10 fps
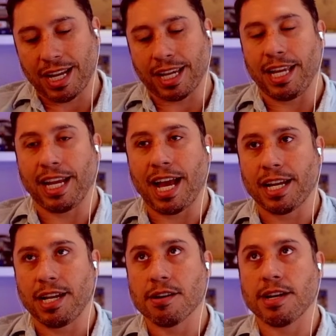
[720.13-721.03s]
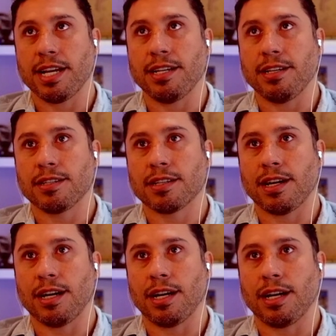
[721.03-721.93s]
of getting at here is
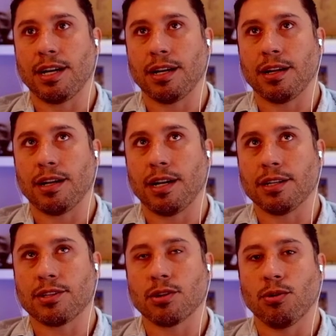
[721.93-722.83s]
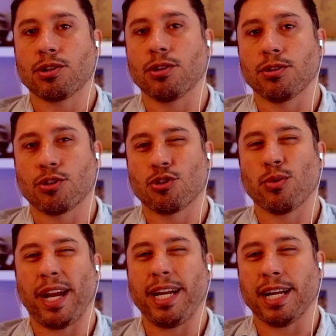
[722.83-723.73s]
a social
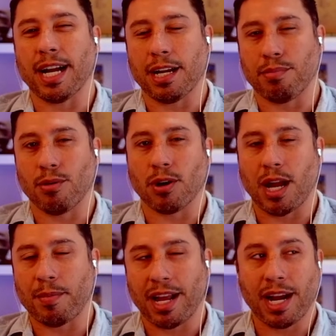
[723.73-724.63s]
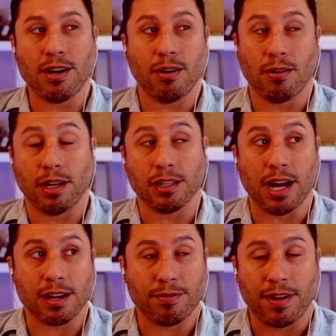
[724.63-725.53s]
training kind of program. And I know a
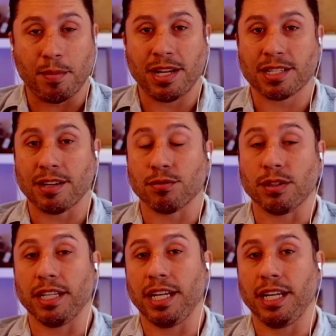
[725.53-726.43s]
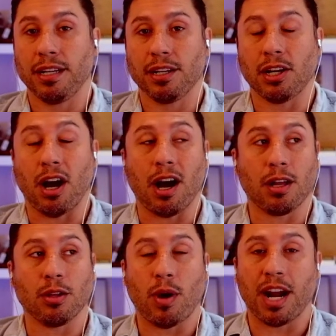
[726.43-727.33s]
lot of feminists have really gone
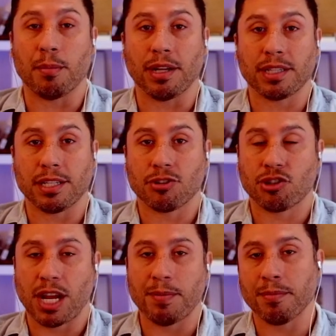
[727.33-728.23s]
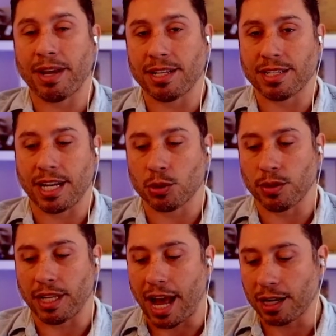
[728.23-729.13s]
on the wire about this, shaming men's
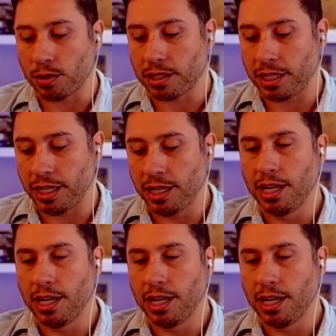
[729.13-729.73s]
sexual inadequacy.